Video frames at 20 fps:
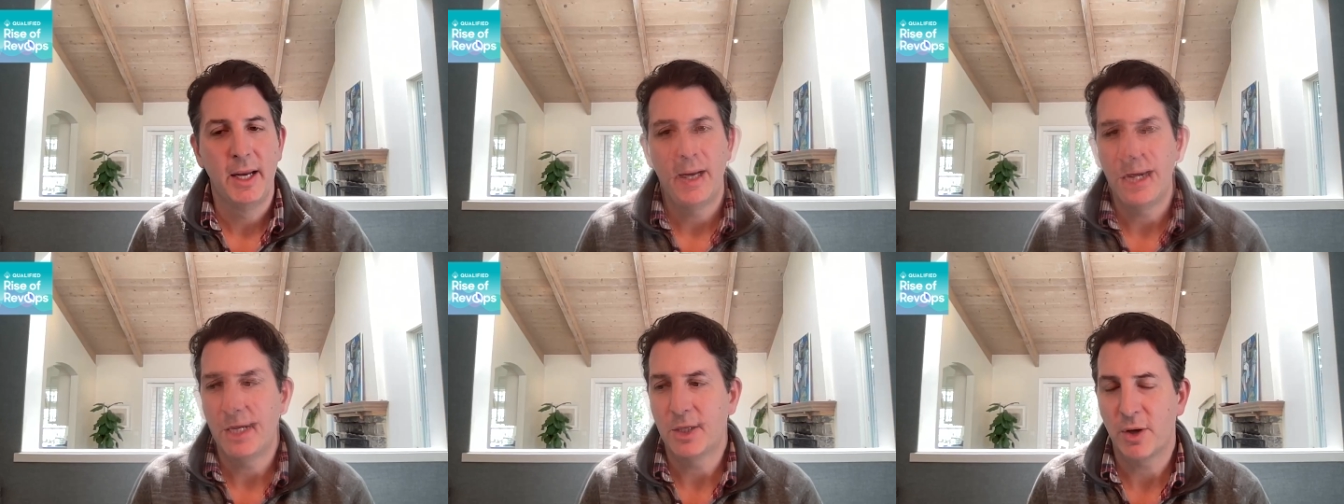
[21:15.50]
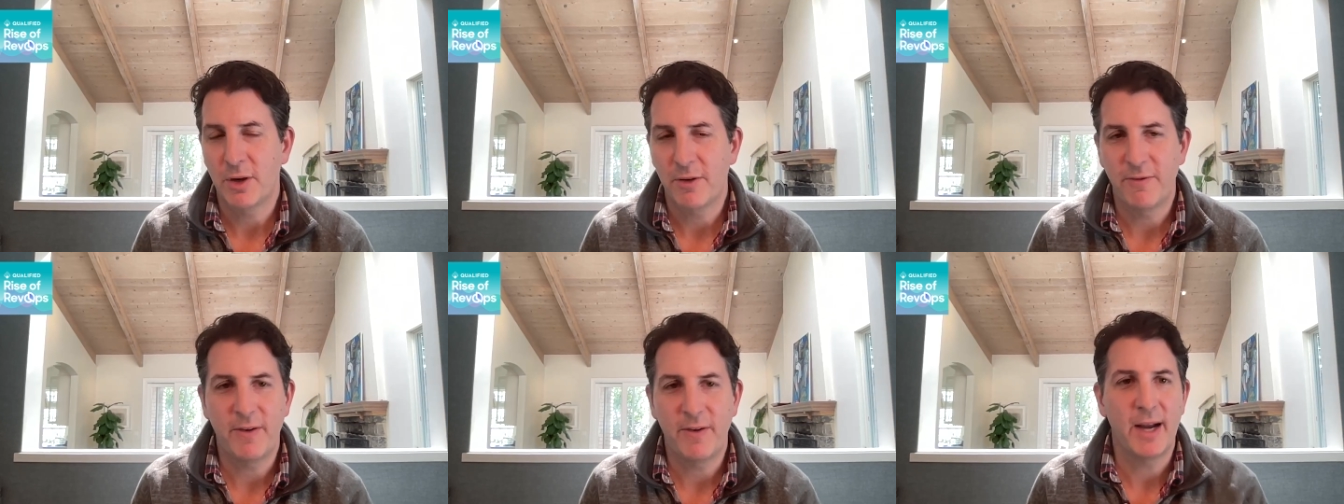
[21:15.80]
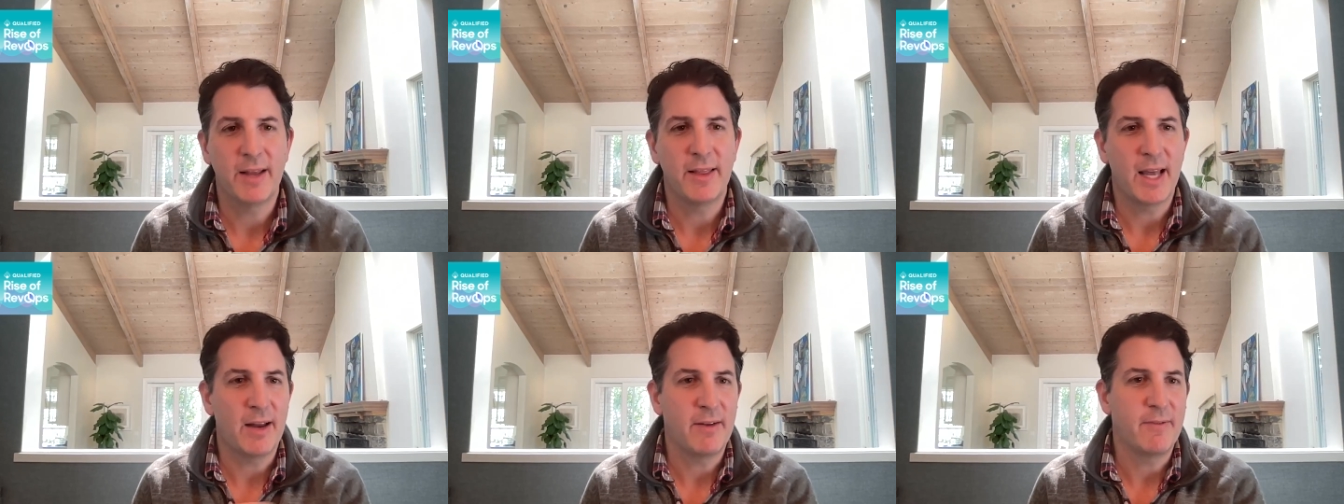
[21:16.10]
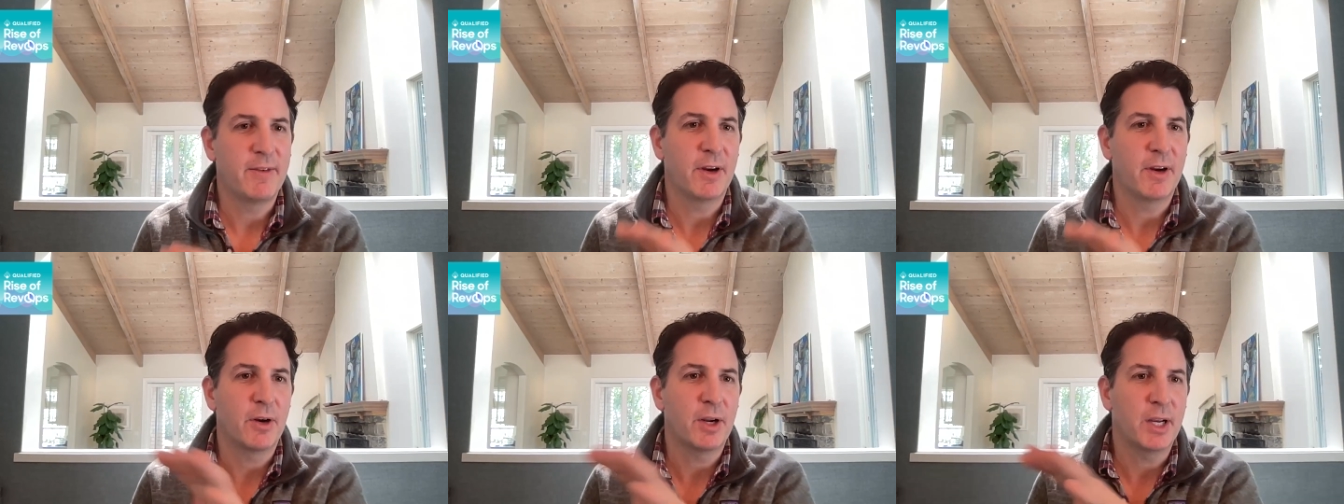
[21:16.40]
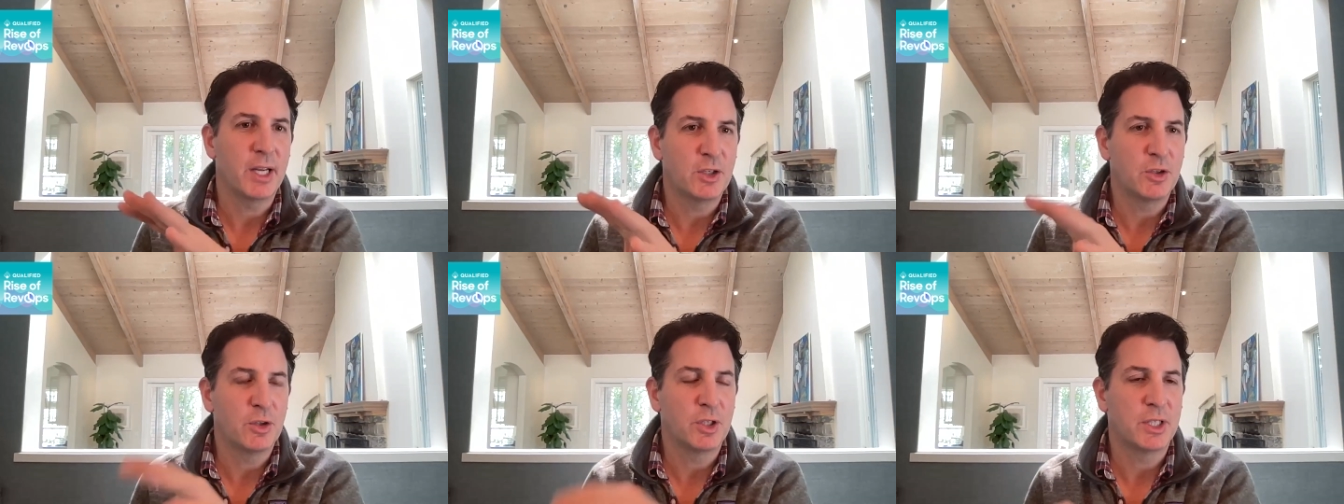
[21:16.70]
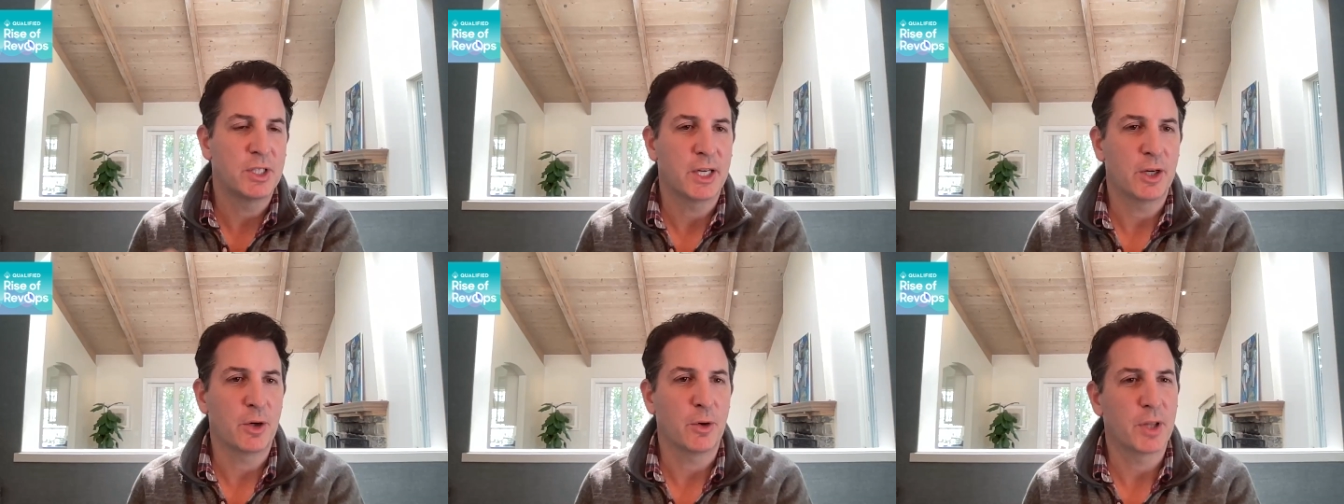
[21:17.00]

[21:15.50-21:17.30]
And so I find that very interesting.